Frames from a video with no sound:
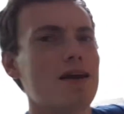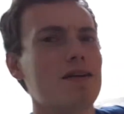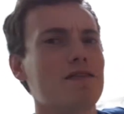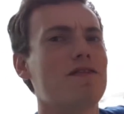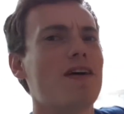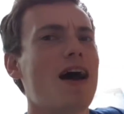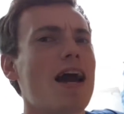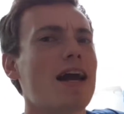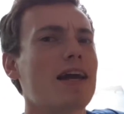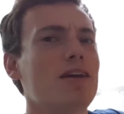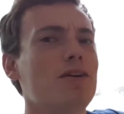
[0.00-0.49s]
a
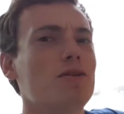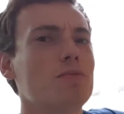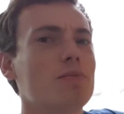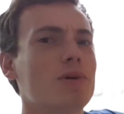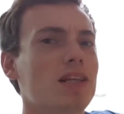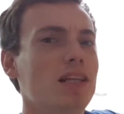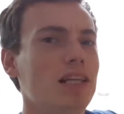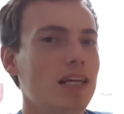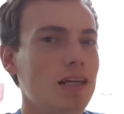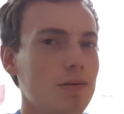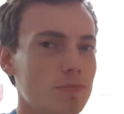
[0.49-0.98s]
vacuum
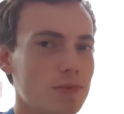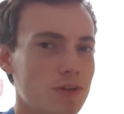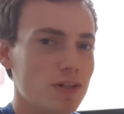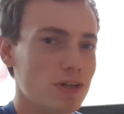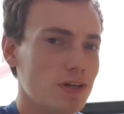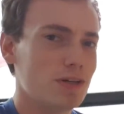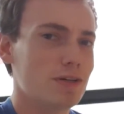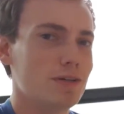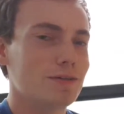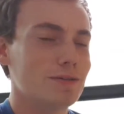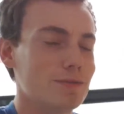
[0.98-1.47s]

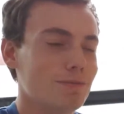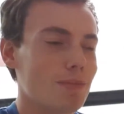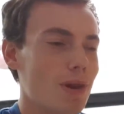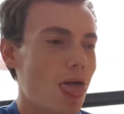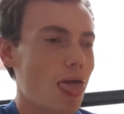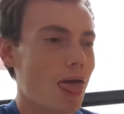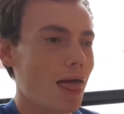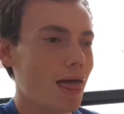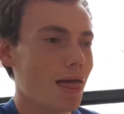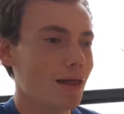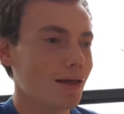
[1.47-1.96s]
cleaner
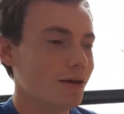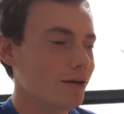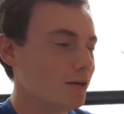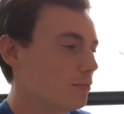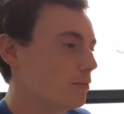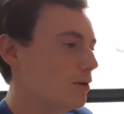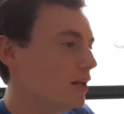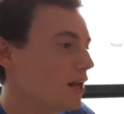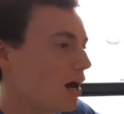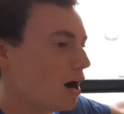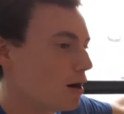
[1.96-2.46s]

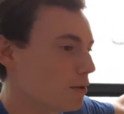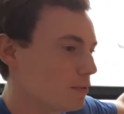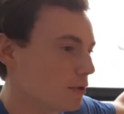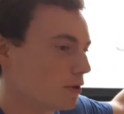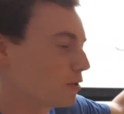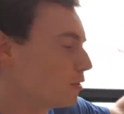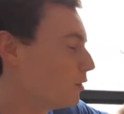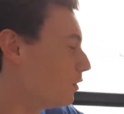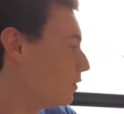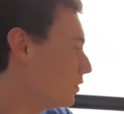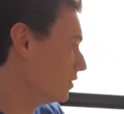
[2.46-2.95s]
without the
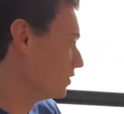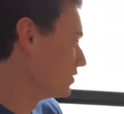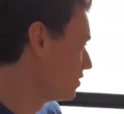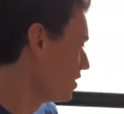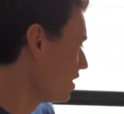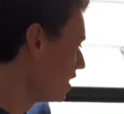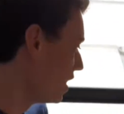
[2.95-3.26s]
cord?